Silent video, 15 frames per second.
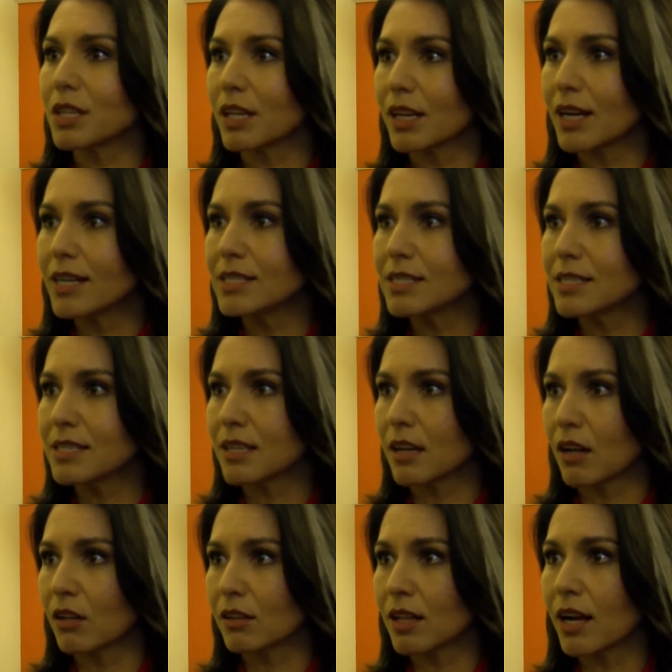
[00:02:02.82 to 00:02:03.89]
like ISIS and
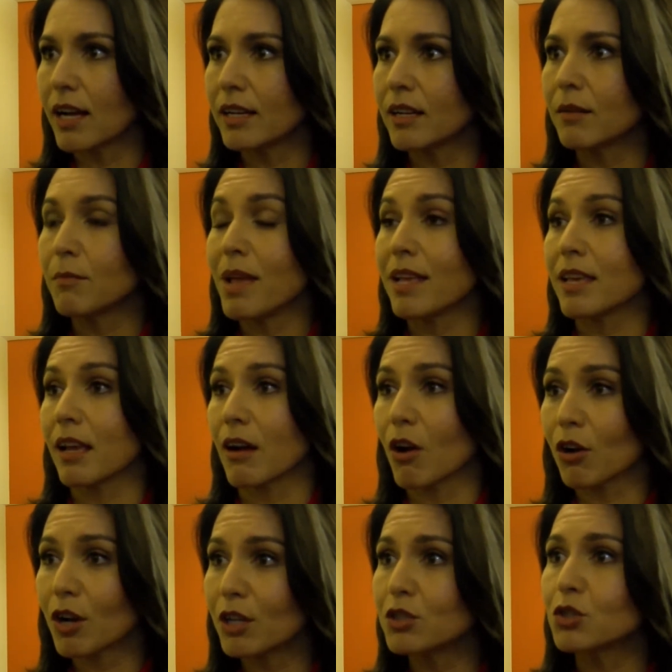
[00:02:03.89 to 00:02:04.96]
Al Qaeda, making our
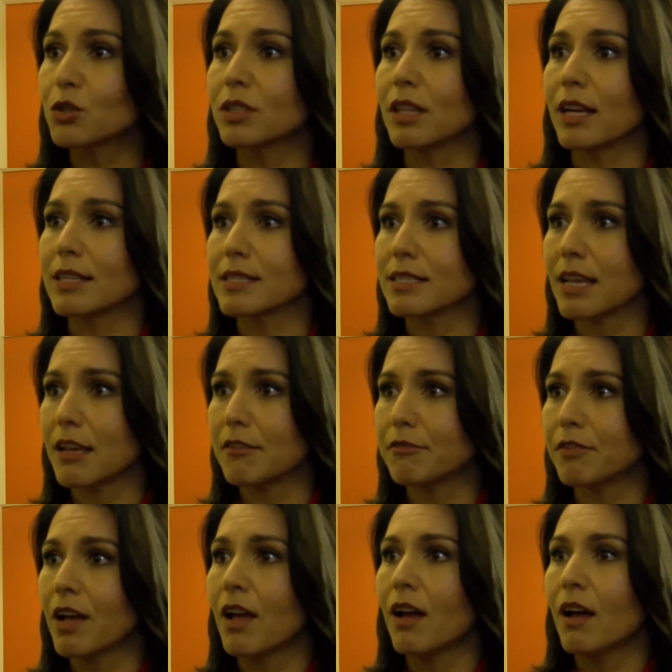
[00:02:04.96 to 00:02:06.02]
country less safe,